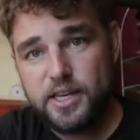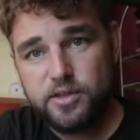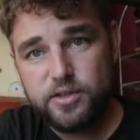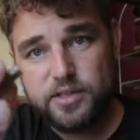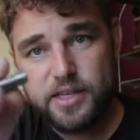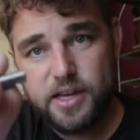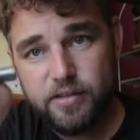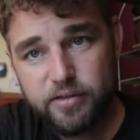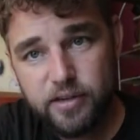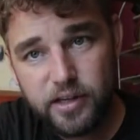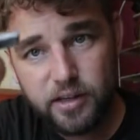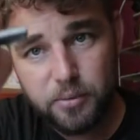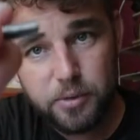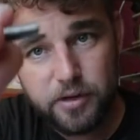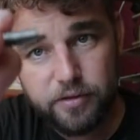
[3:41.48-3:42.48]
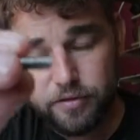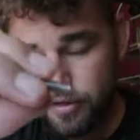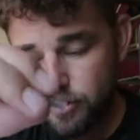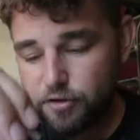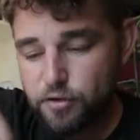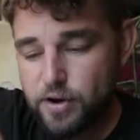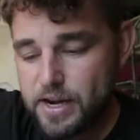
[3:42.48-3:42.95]
get yourself a little bit of
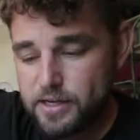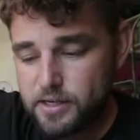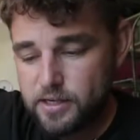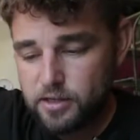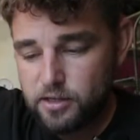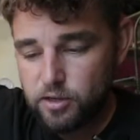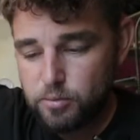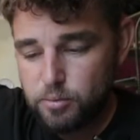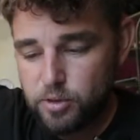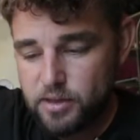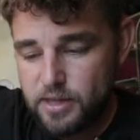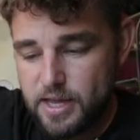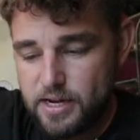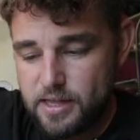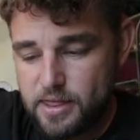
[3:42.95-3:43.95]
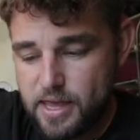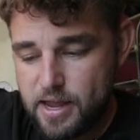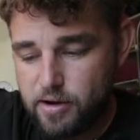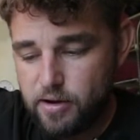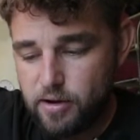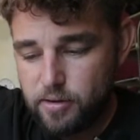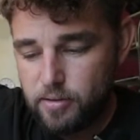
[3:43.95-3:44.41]
thread. You put that in
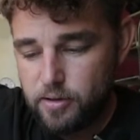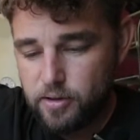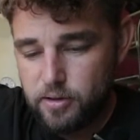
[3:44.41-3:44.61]
there.